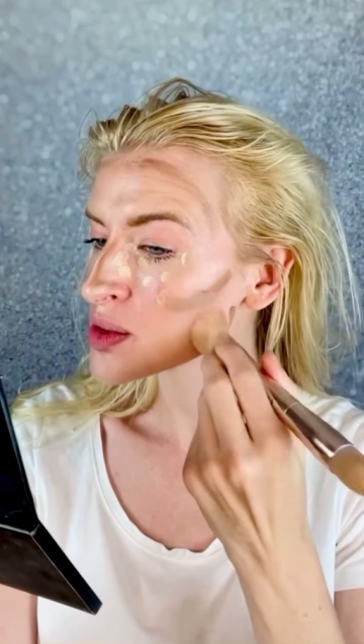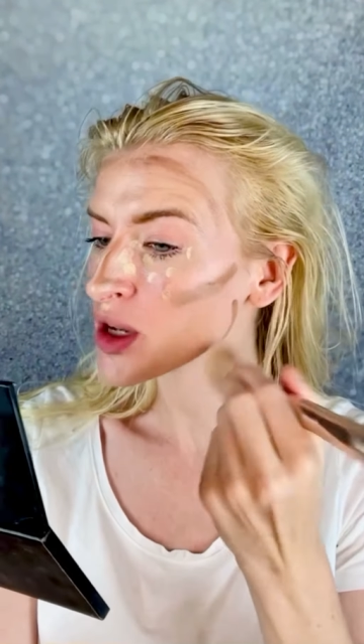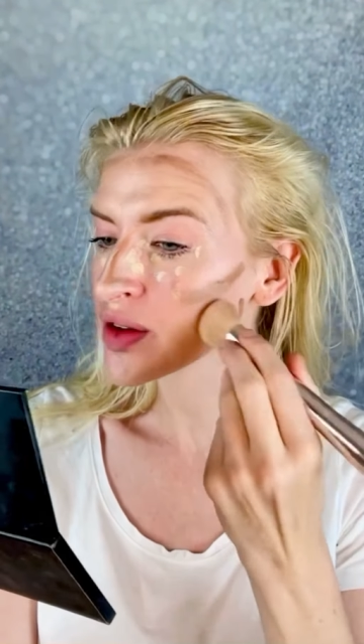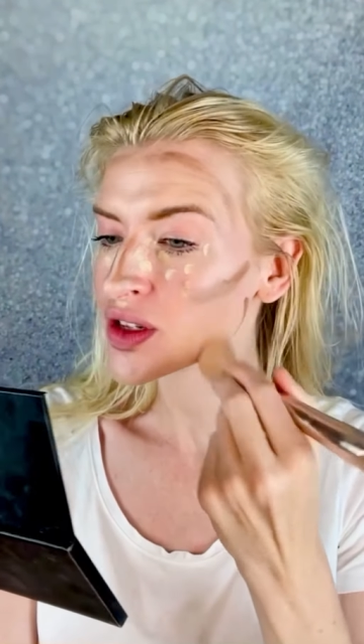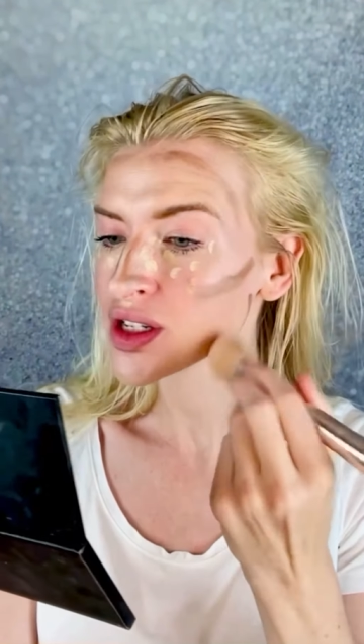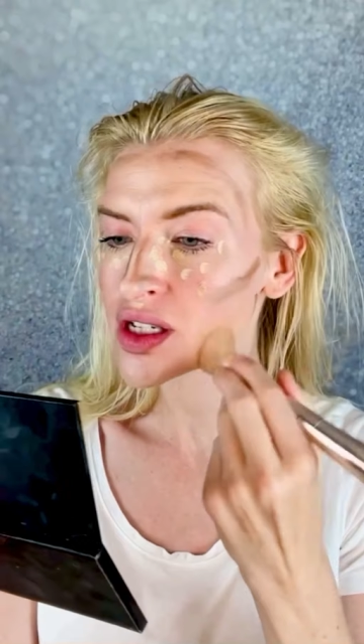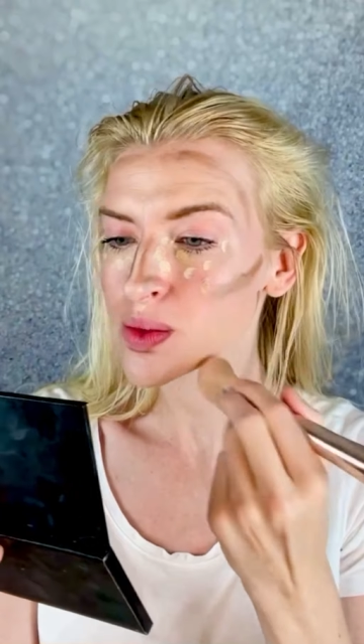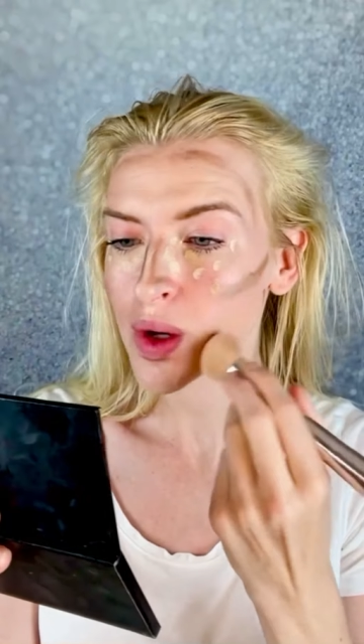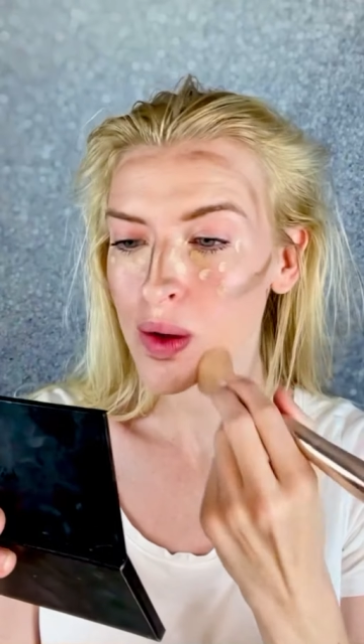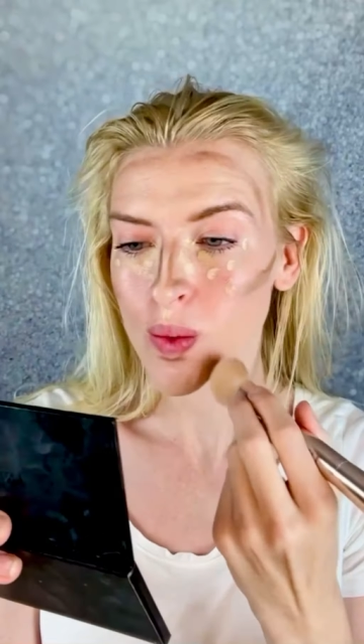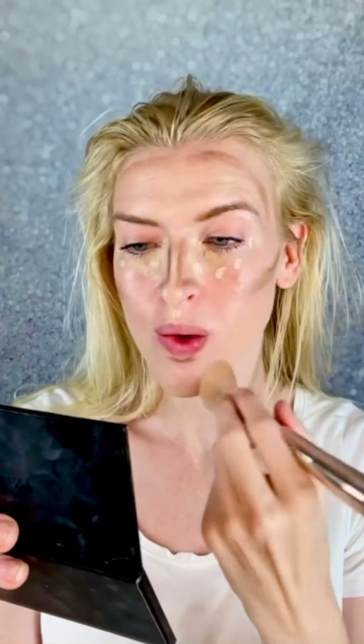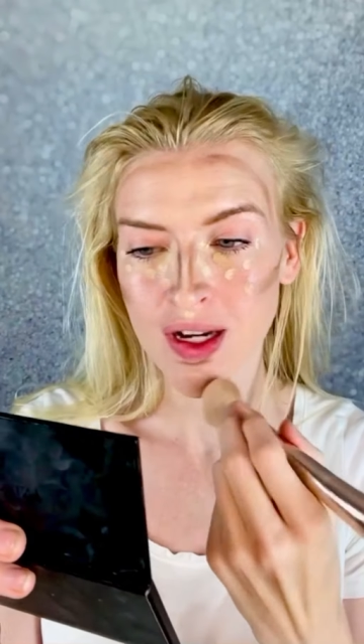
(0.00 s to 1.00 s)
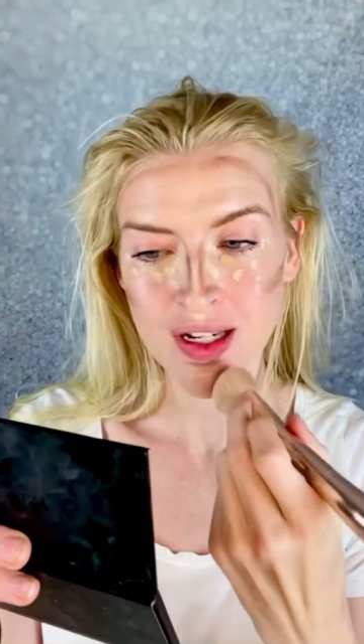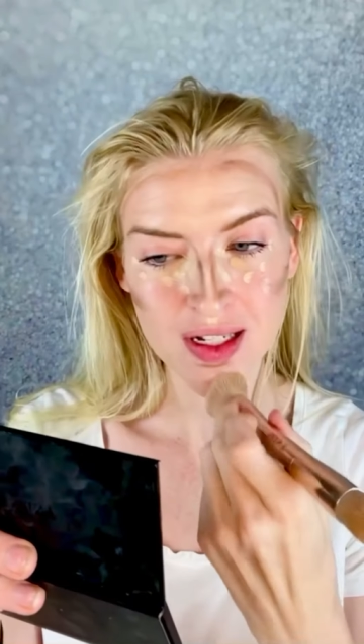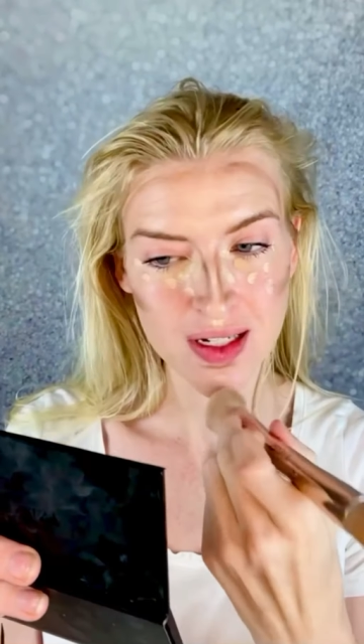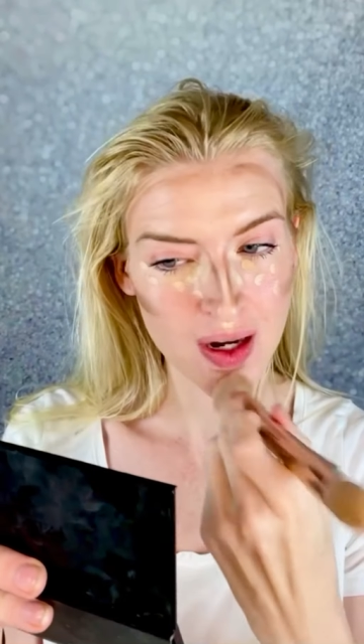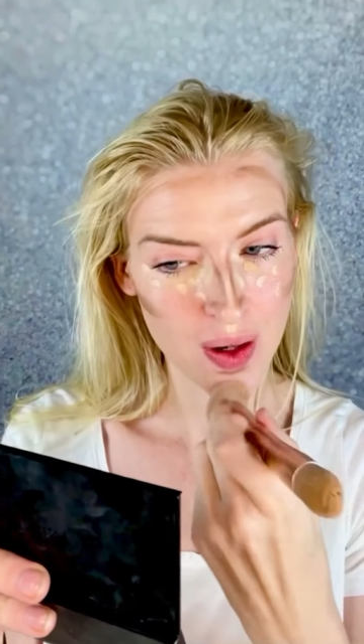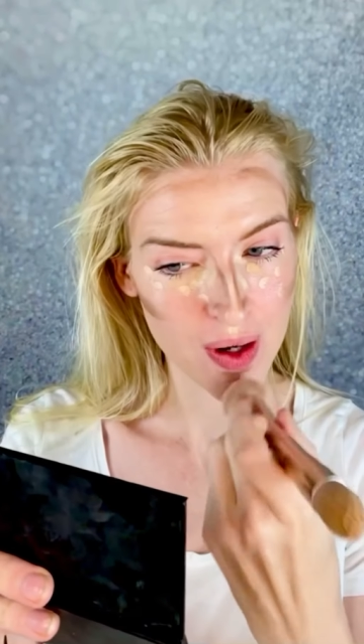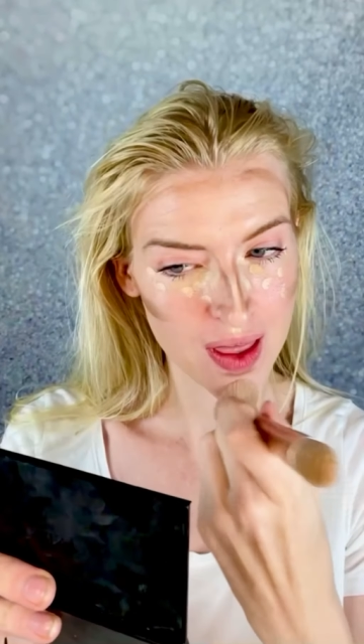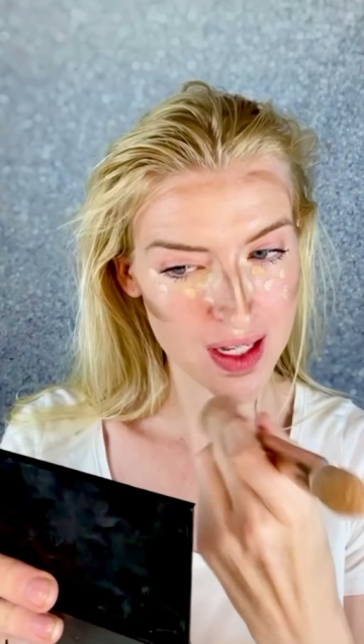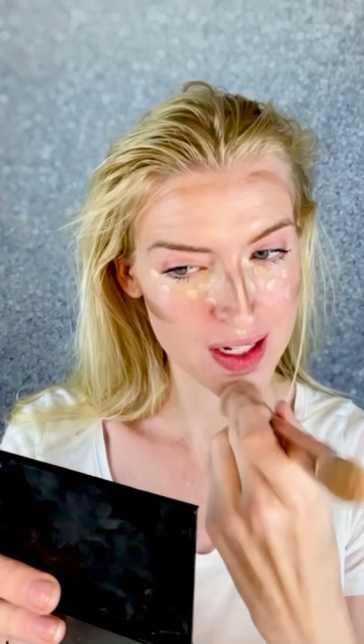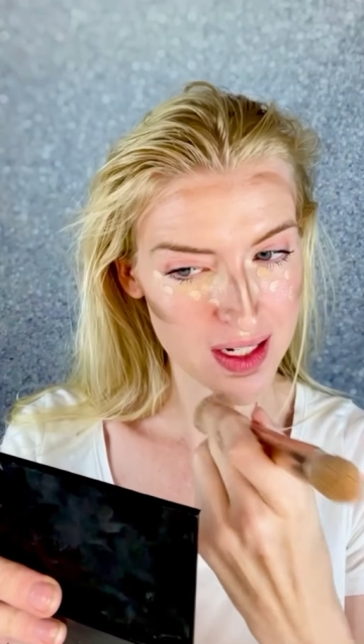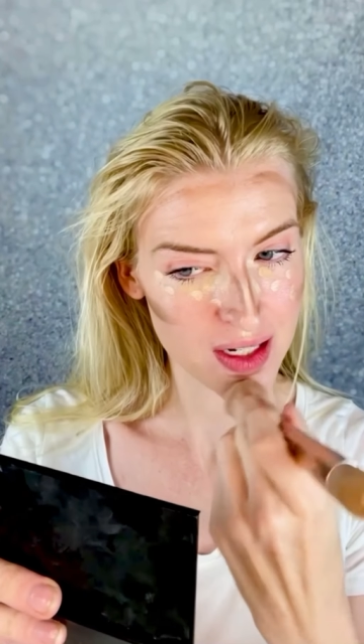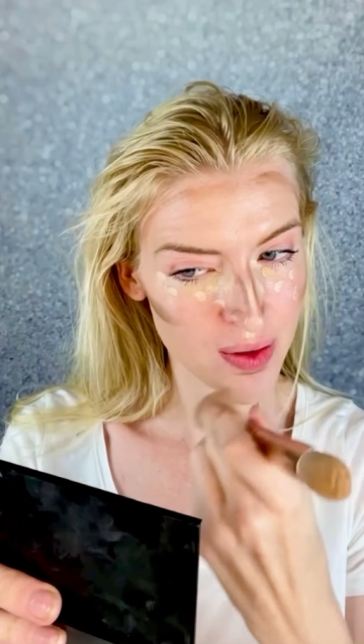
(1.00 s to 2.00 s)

But if you just want one to start with, this is